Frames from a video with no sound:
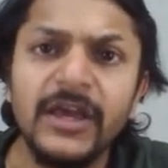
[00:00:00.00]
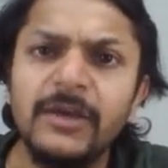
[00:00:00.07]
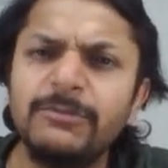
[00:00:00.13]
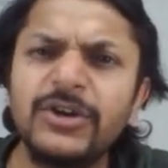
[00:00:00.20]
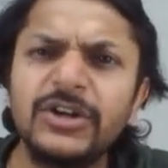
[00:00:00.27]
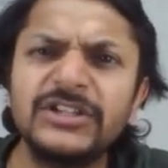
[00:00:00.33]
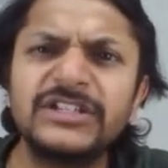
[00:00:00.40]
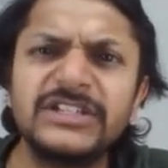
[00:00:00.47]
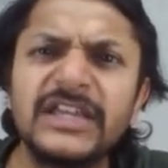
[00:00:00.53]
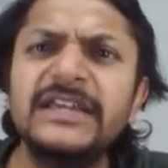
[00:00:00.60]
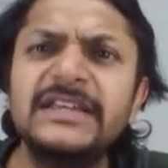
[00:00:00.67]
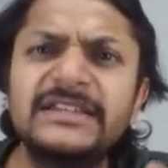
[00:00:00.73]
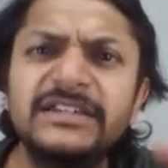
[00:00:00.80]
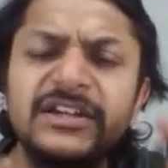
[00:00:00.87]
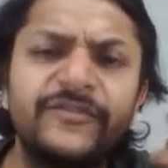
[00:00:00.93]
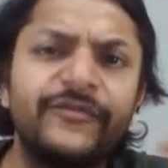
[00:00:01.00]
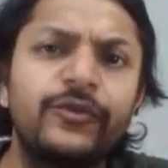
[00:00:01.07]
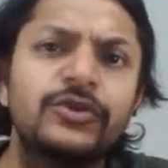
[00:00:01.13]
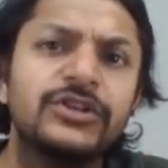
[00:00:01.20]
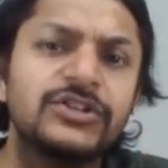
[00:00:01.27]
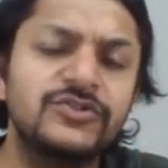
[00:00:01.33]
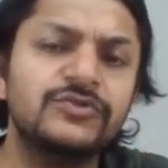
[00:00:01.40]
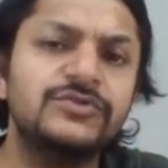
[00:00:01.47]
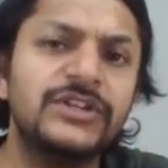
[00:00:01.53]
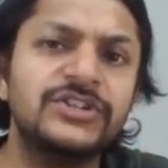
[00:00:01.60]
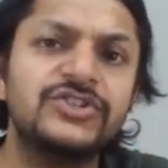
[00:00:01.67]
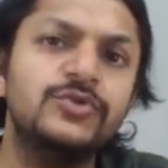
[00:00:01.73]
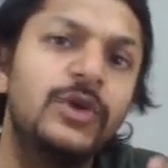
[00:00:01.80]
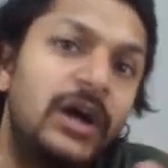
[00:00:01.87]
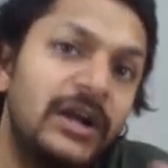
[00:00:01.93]
because it's easier for the
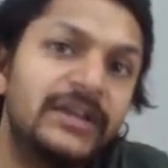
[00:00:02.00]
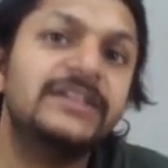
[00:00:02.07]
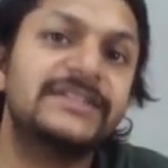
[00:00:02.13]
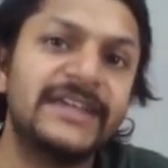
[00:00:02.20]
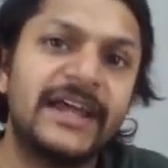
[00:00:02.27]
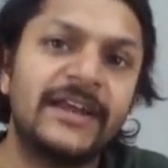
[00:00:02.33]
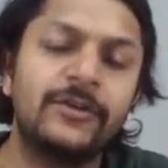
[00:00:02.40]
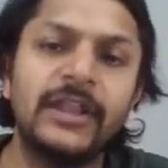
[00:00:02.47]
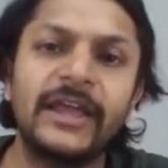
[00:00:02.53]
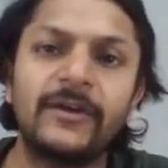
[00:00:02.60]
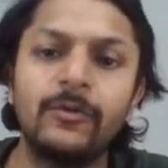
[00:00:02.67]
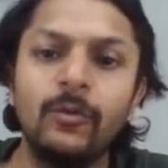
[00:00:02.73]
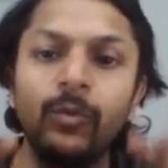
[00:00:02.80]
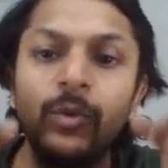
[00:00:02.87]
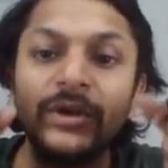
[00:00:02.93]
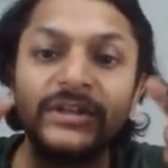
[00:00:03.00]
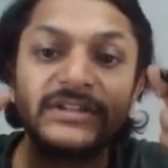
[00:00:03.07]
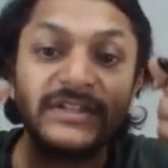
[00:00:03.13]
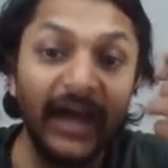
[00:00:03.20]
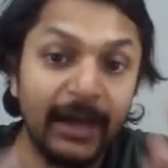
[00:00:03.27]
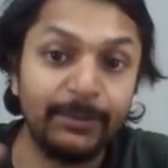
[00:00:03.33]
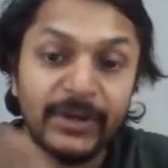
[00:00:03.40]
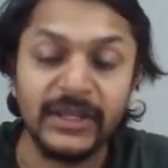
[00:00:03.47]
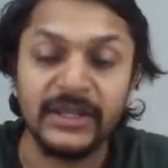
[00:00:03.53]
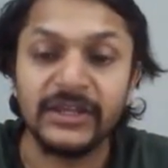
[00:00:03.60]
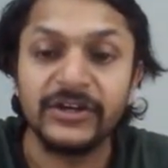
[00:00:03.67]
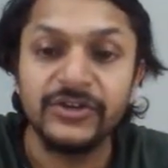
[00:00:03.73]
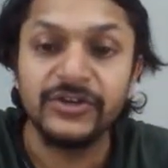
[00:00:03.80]
students to understand like what is happening here.